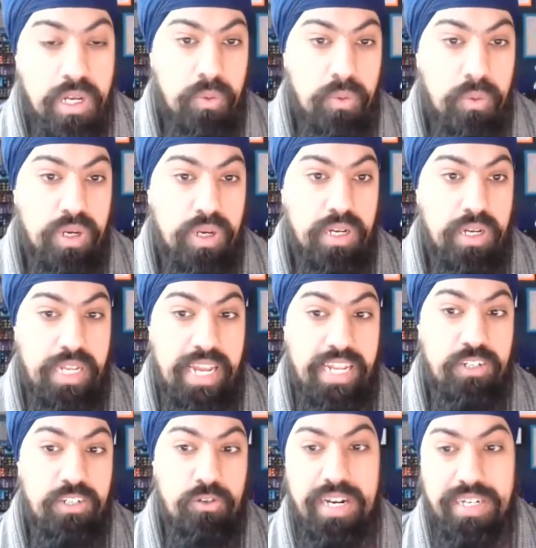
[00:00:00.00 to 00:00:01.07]
we're
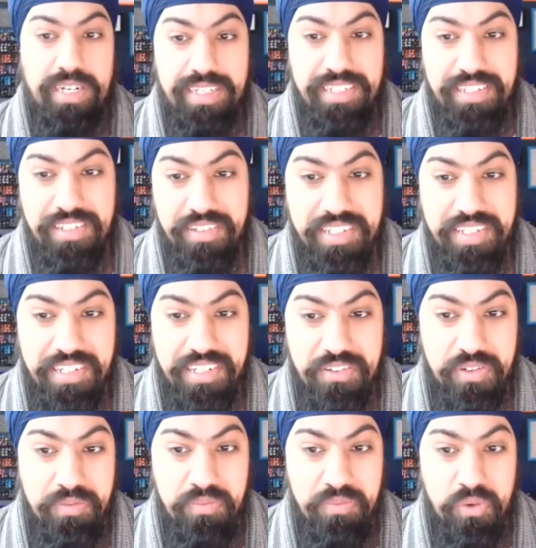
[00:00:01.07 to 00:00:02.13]
getting dragged into this
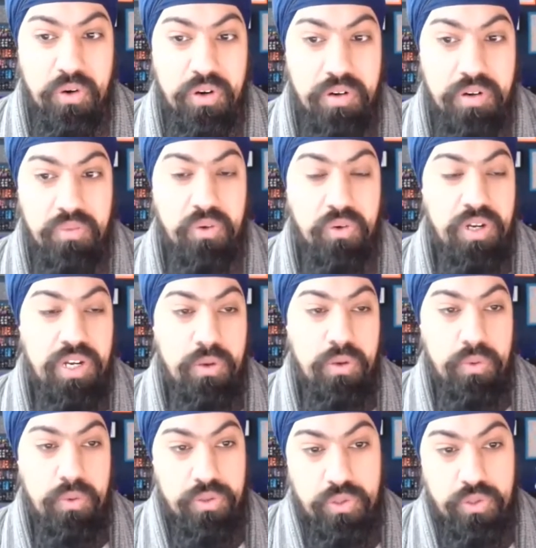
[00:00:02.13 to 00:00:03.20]
industry more and more
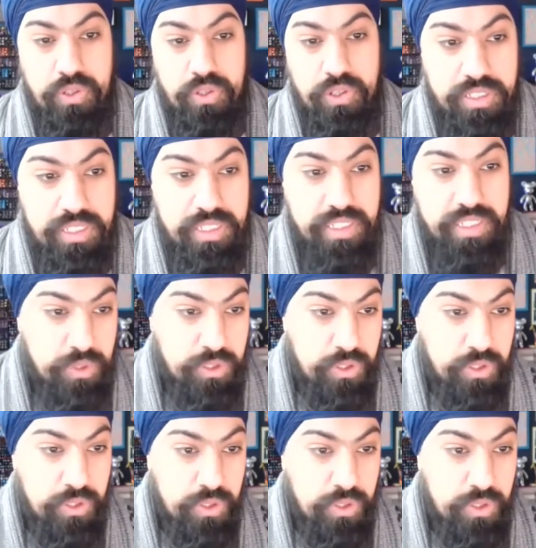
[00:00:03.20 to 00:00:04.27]
with all the content that we're
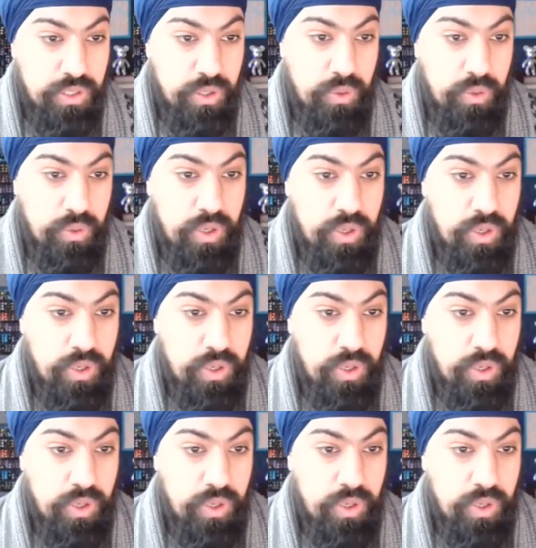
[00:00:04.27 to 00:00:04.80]
producing. So